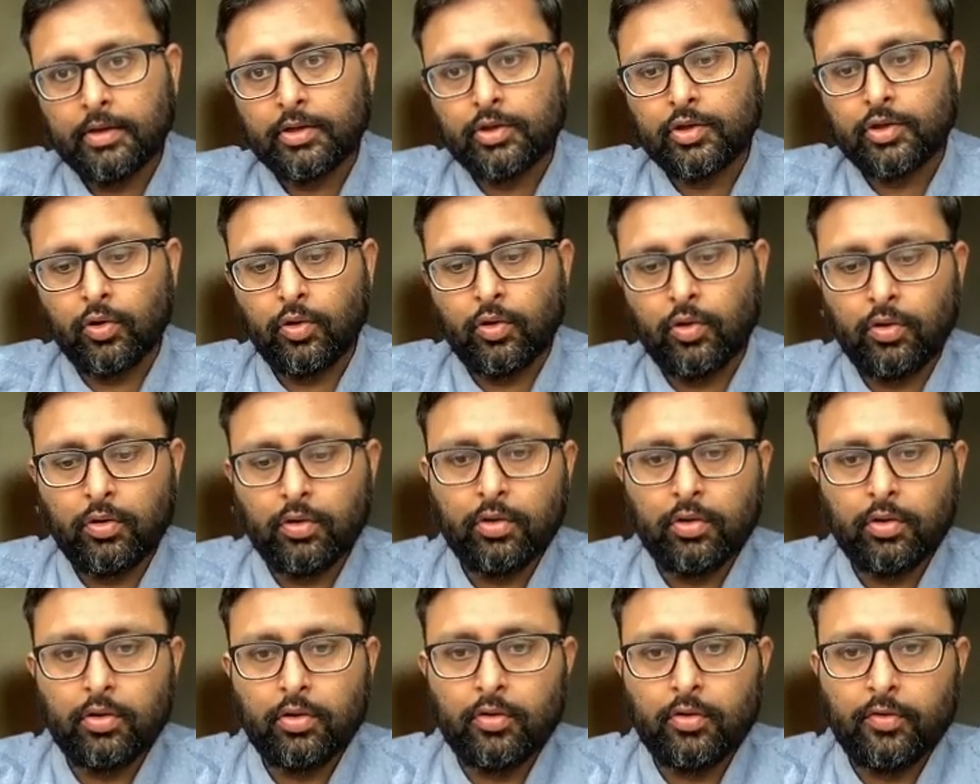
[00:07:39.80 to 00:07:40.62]
So
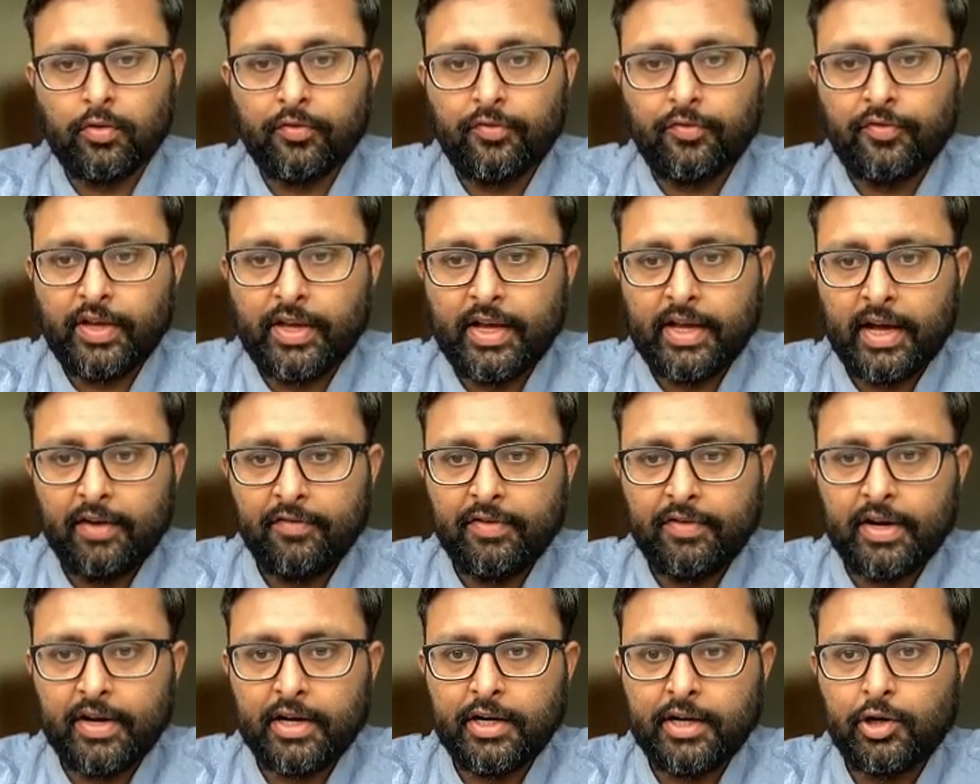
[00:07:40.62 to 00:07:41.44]
we
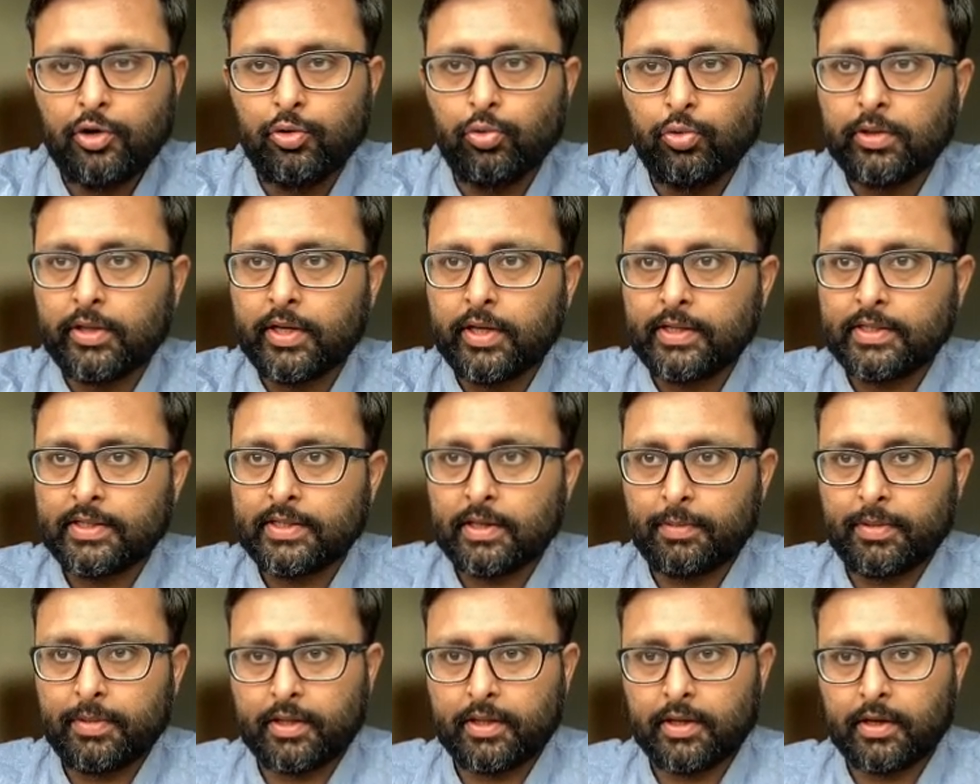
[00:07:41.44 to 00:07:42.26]
have done two things,
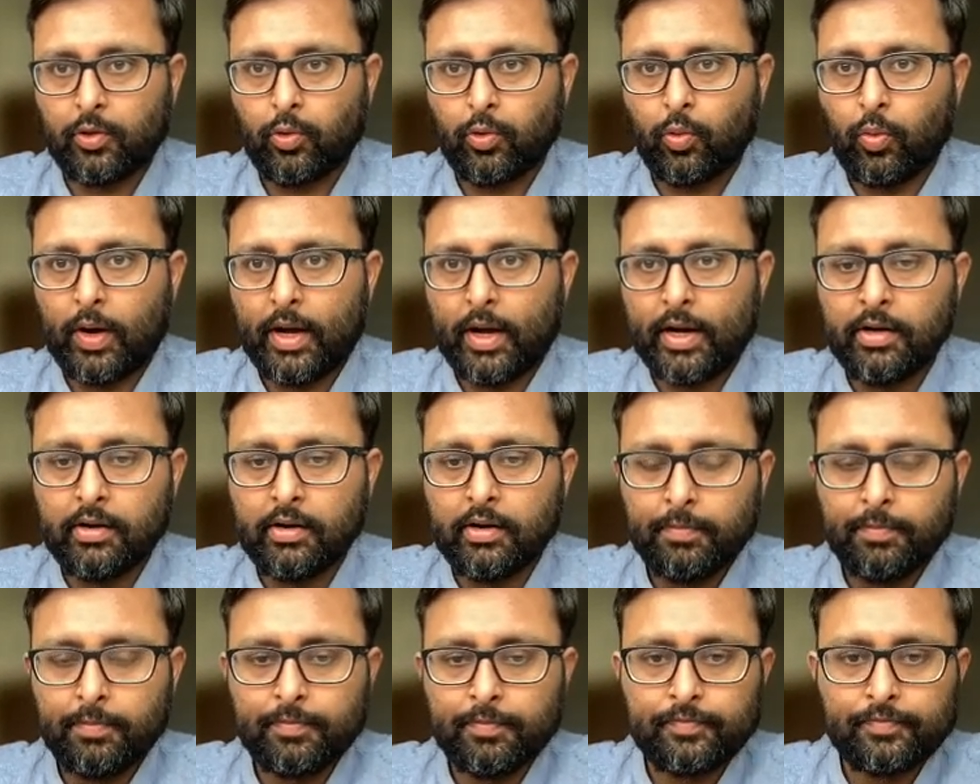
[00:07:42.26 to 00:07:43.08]
Abhita. One,
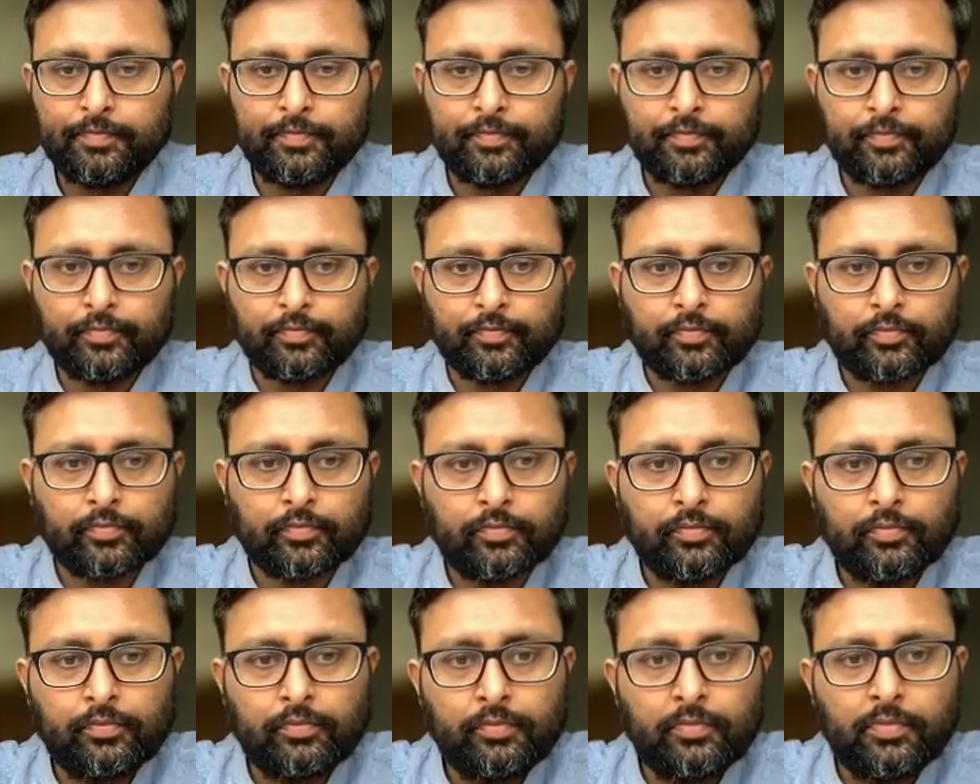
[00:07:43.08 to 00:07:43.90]

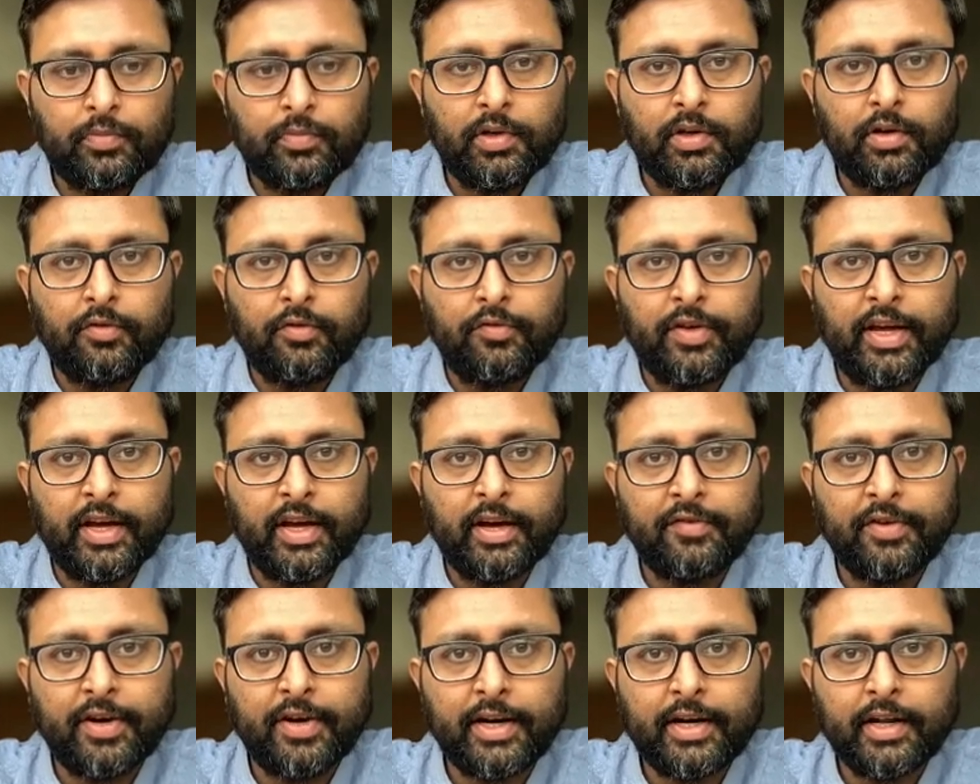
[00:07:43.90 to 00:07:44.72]
we
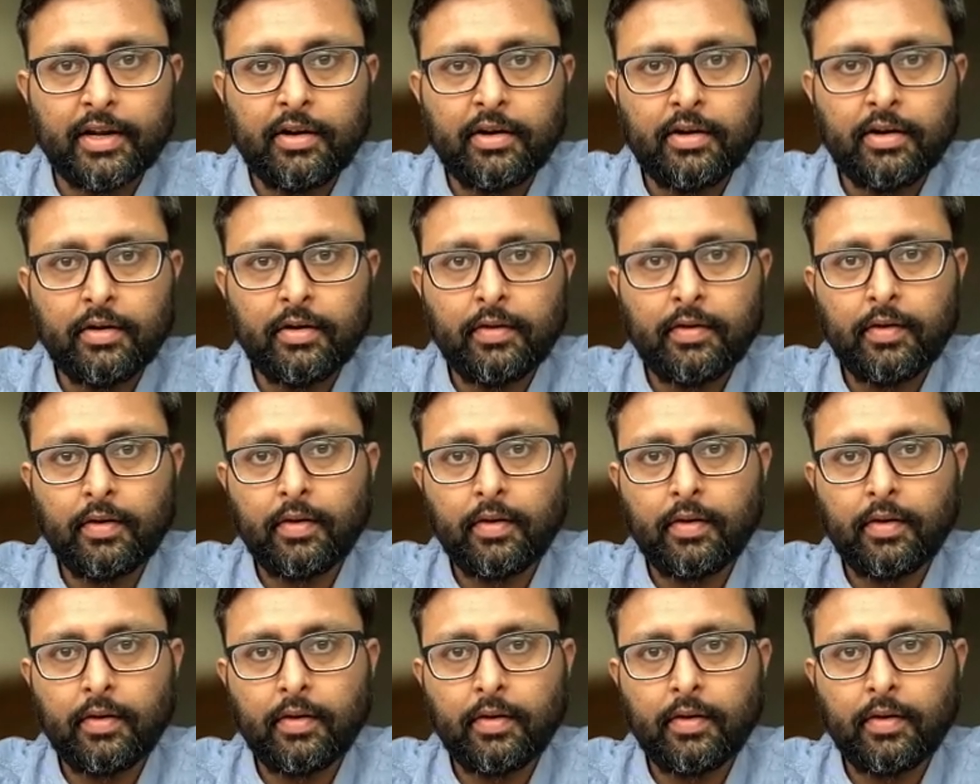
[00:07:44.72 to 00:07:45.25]
have written